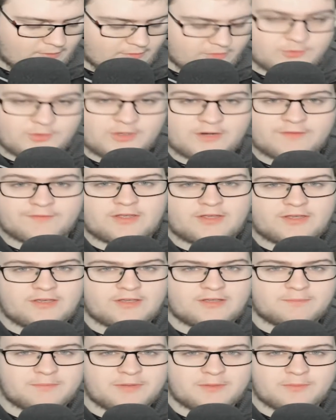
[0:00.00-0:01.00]
So whenever you
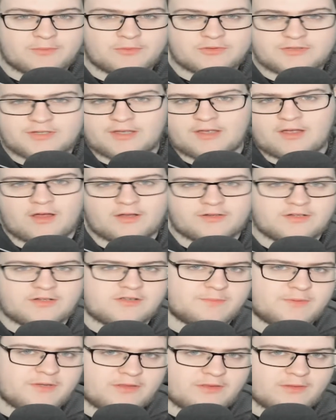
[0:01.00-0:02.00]
hear people say, oh, did
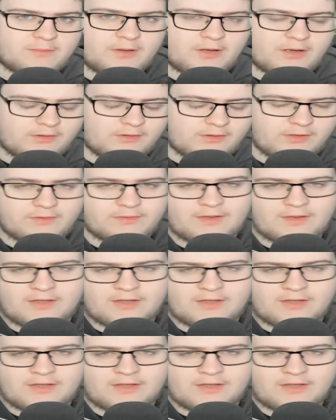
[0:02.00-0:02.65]
you beat the market?